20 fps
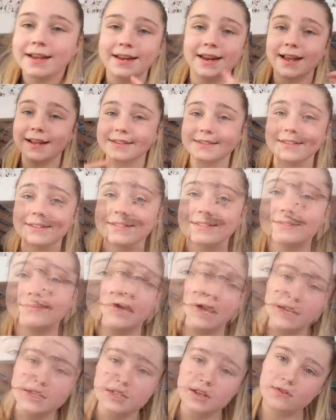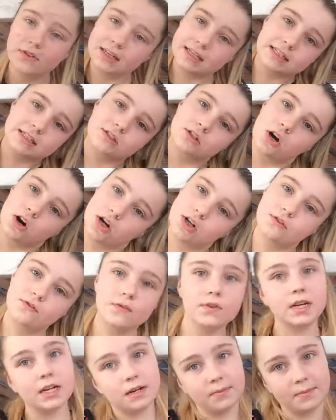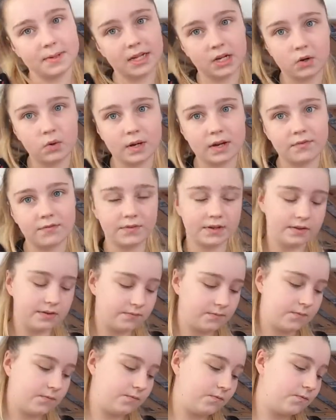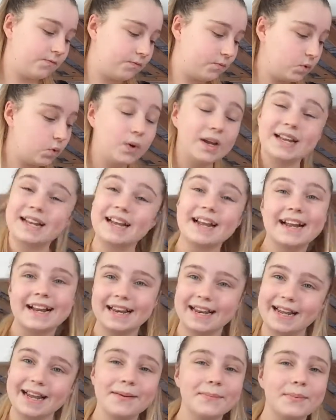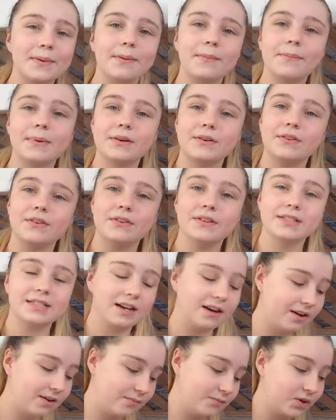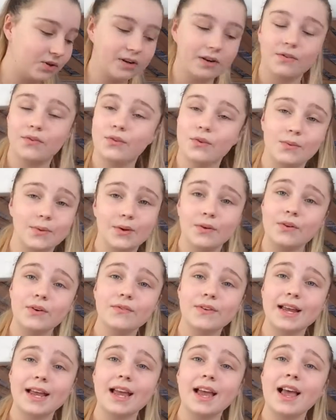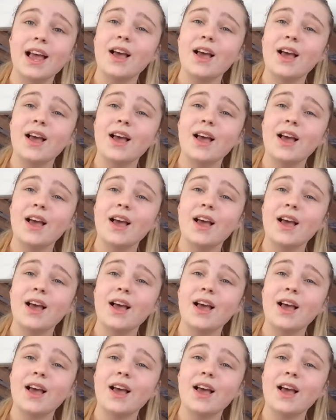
Next item. Okay, so this is kind of going to be a quick clip because I'm not going through all of it.